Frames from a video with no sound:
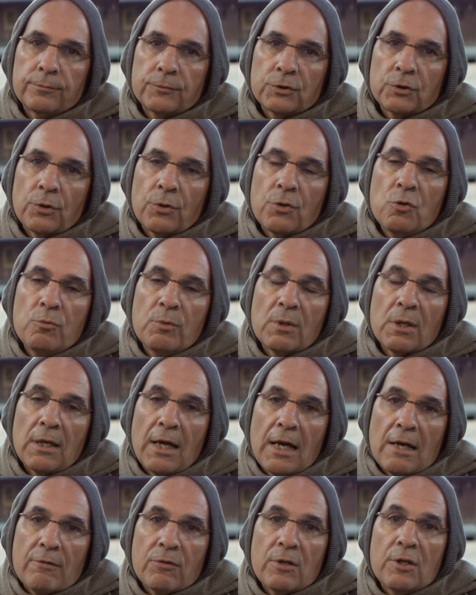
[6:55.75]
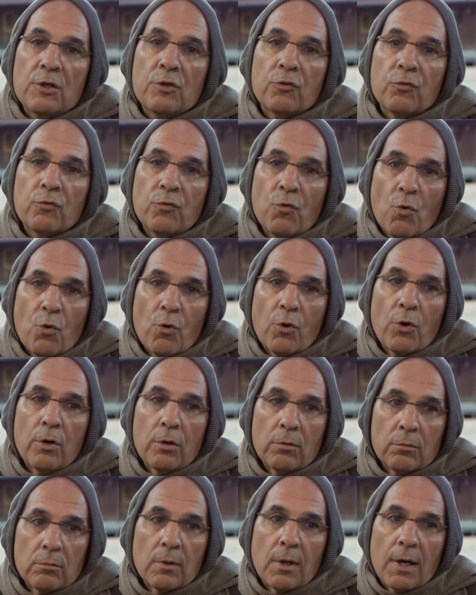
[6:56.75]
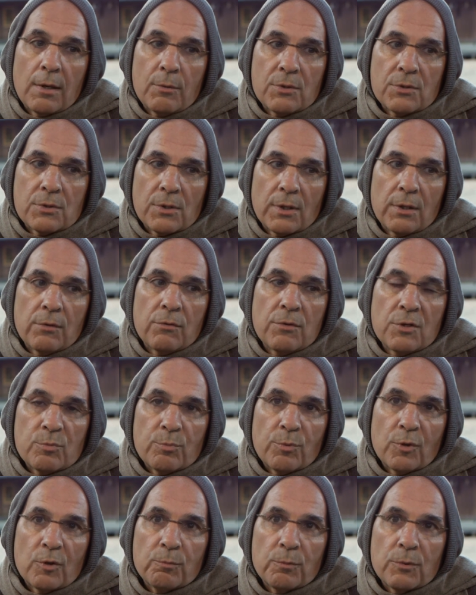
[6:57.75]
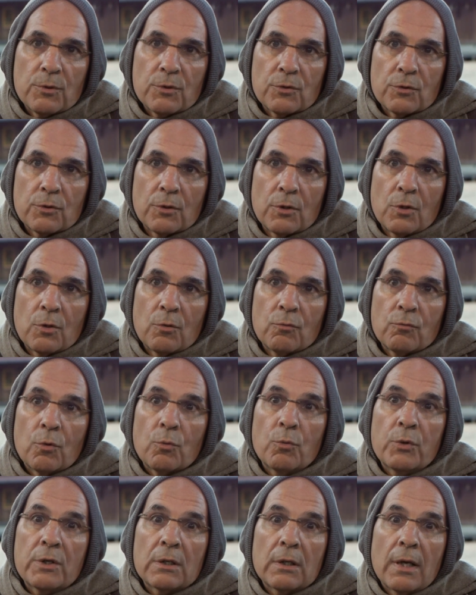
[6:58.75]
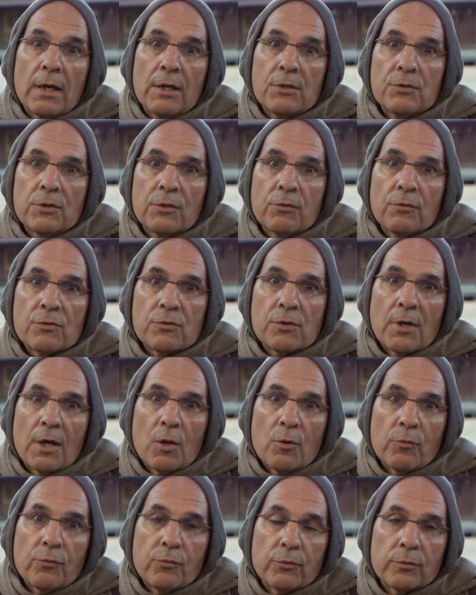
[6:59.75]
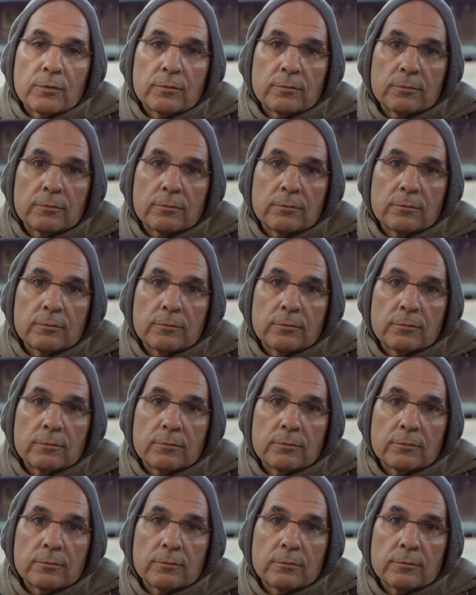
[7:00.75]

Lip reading: So human life is for, I would say, this purpose, for realizing the self.